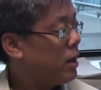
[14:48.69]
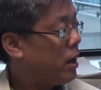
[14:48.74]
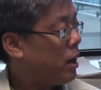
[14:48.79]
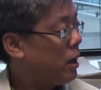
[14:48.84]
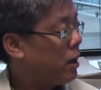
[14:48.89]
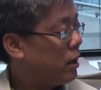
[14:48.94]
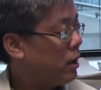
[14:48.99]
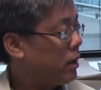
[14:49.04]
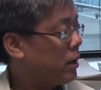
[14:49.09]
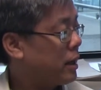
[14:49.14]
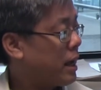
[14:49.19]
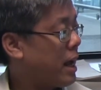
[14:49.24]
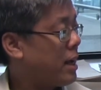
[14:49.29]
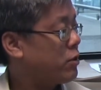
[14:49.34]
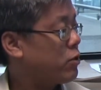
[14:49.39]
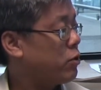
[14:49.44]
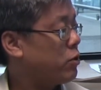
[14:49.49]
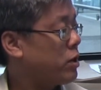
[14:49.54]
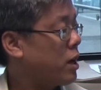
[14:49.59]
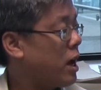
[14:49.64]

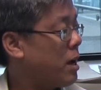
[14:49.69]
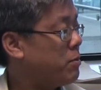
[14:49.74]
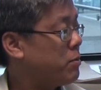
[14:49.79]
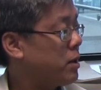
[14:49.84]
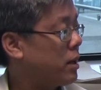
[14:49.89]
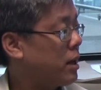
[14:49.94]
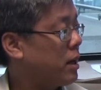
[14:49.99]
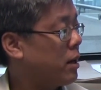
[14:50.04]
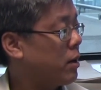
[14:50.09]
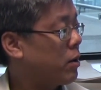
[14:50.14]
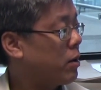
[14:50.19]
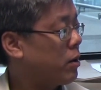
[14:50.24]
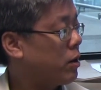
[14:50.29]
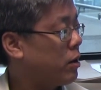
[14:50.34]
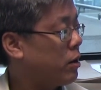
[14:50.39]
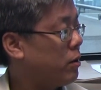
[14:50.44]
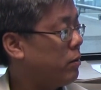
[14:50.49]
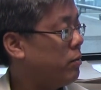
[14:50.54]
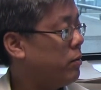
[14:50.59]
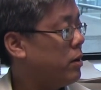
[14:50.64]
cancer types that can
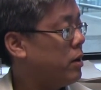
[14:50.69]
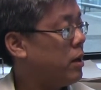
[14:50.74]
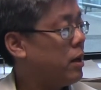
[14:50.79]
occur,